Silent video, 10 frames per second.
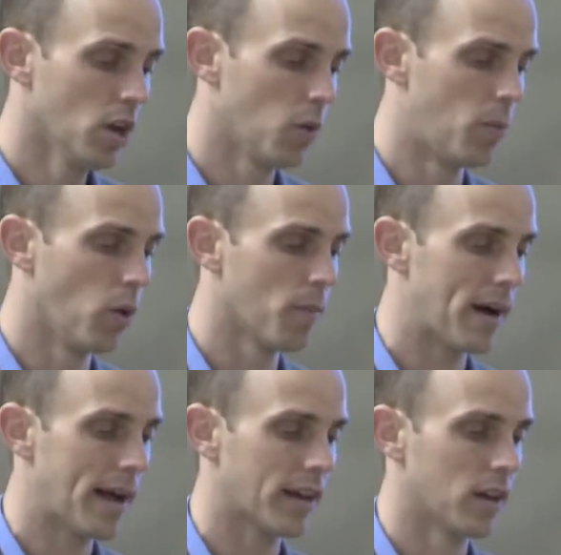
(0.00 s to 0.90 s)
We pull it
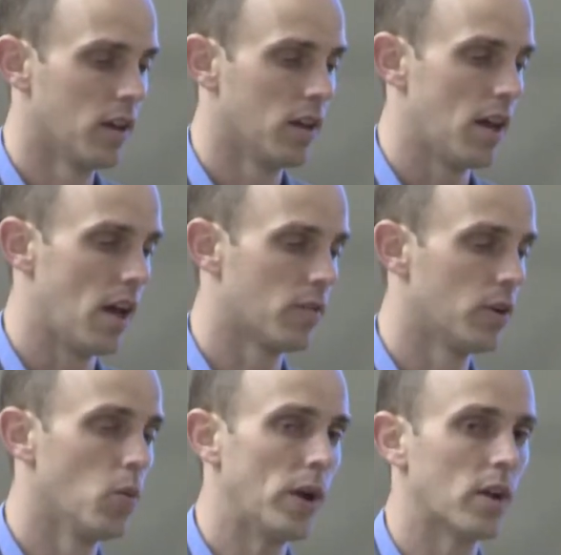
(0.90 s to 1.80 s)
back.
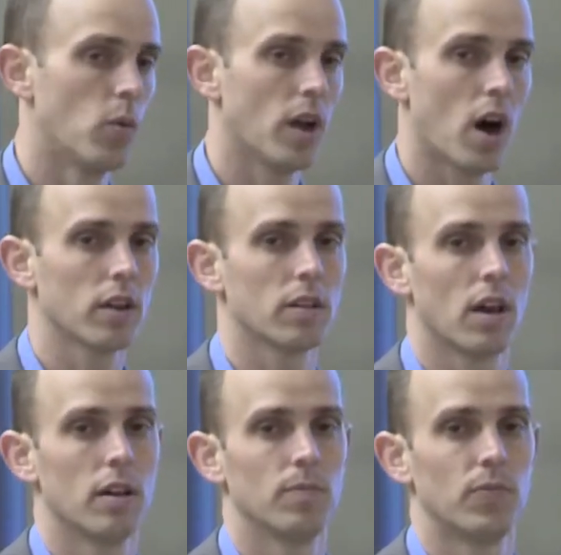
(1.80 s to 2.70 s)
Every week we audit
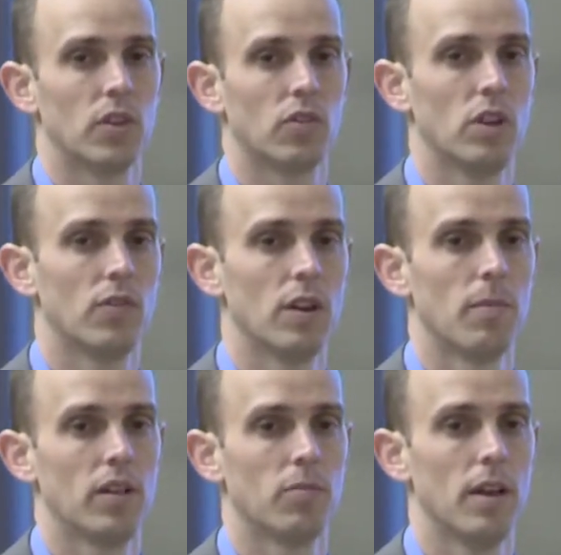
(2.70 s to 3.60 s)
that to see if
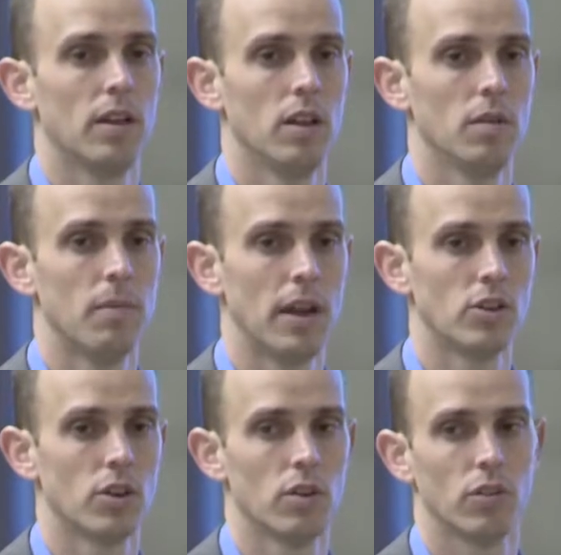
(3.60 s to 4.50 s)
anybody's made any
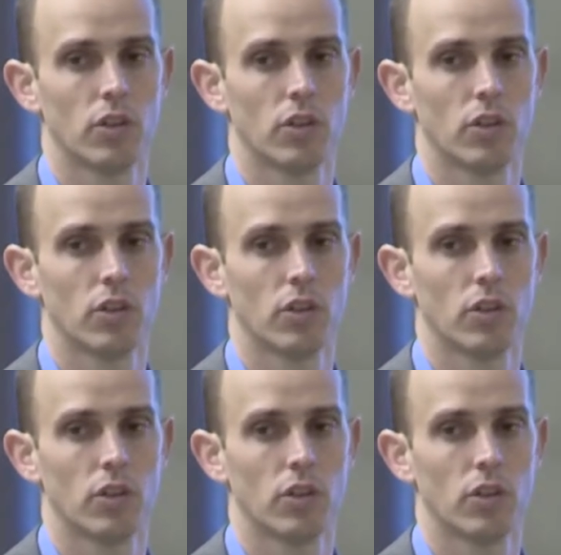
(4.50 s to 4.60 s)
major